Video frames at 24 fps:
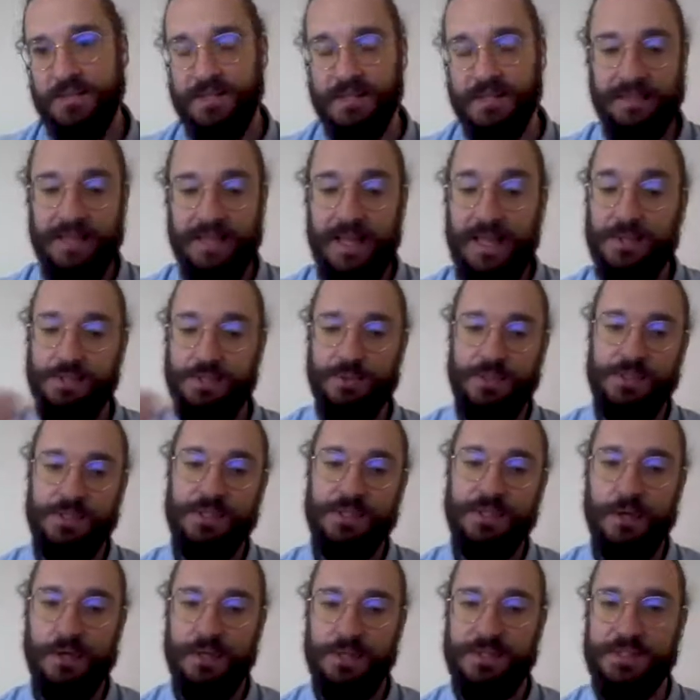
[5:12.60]
to get to its
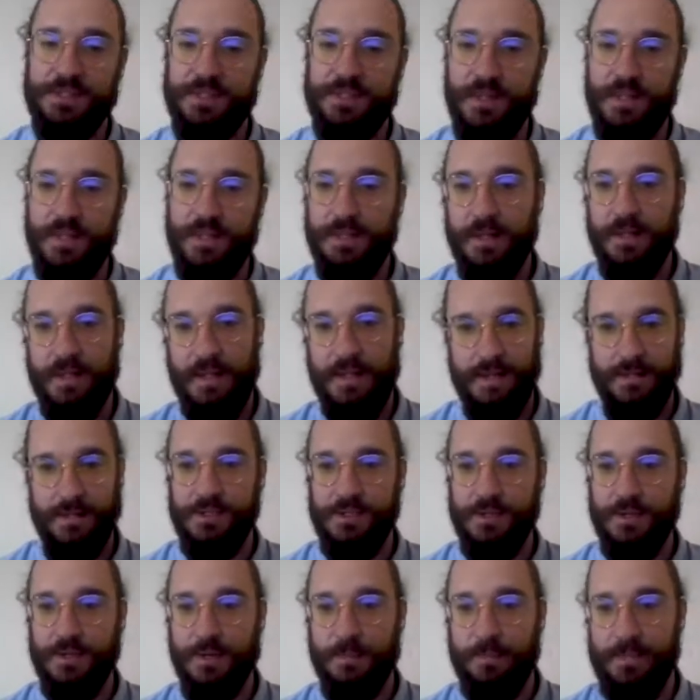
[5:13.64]
current state and
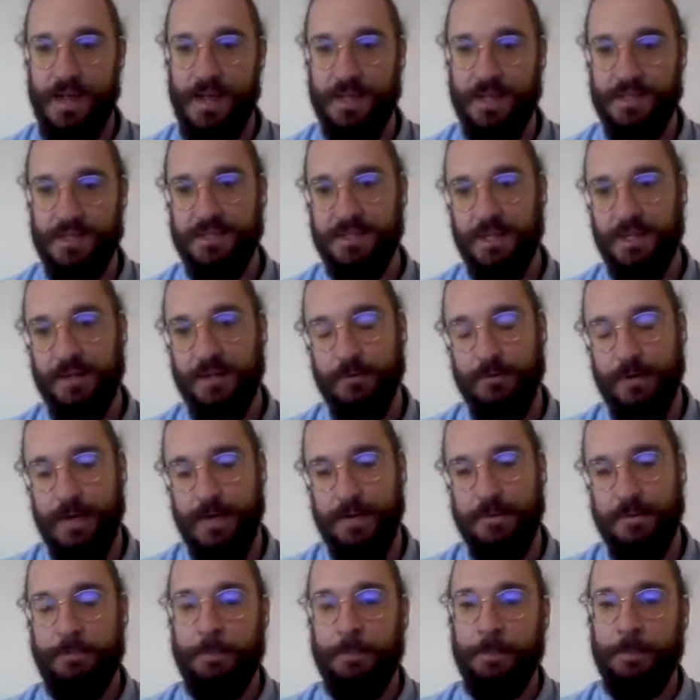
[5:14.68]
its current balance state,
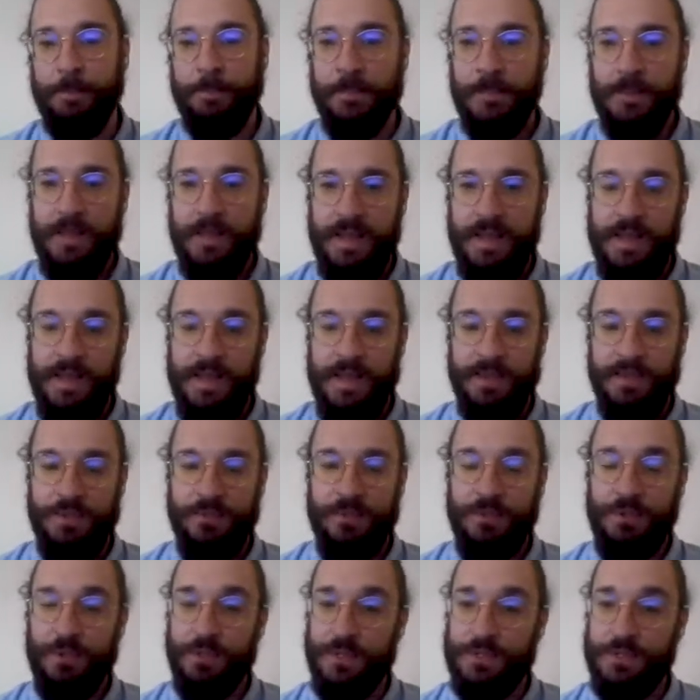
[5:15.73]
right?
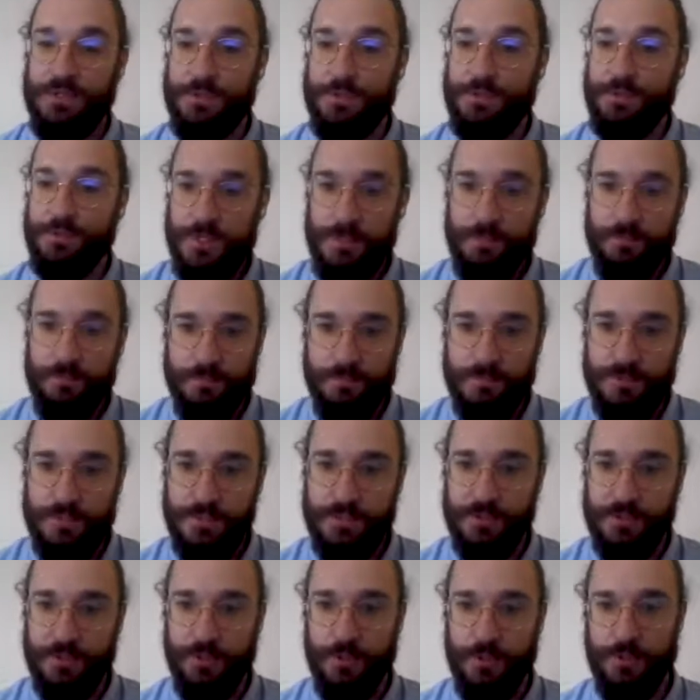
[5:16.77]
And you can also stream
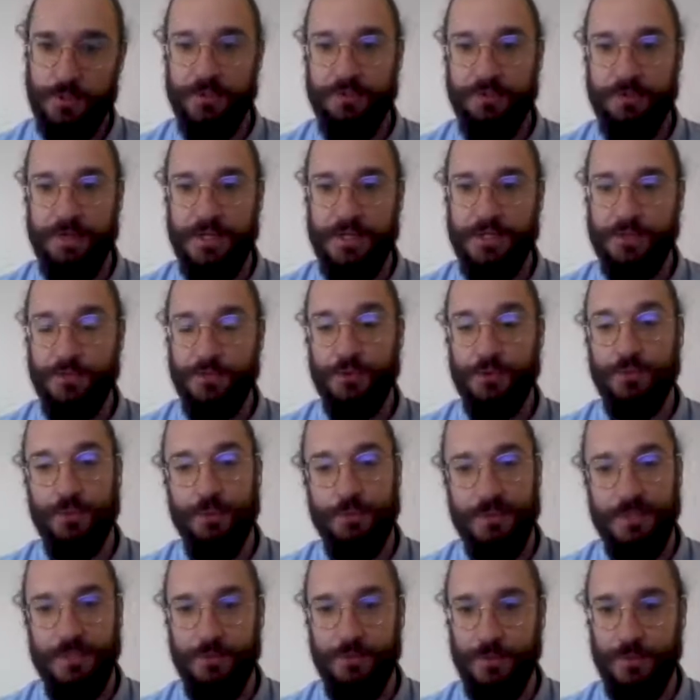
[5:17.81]
historical information, which we'll
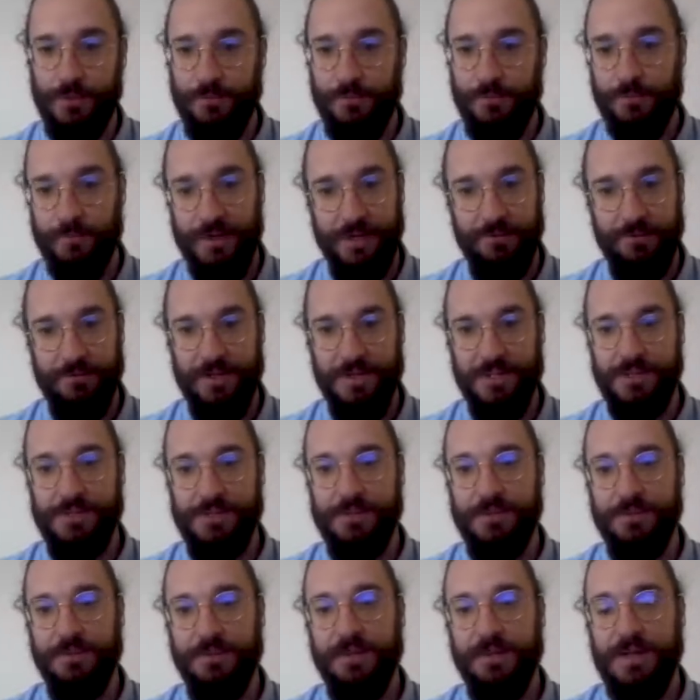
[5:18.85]
be doing very, very
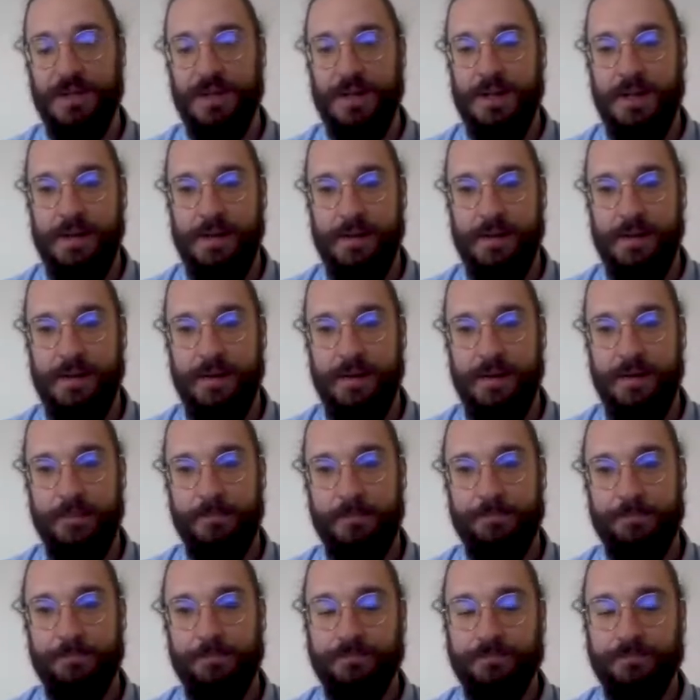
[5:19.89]
soon, and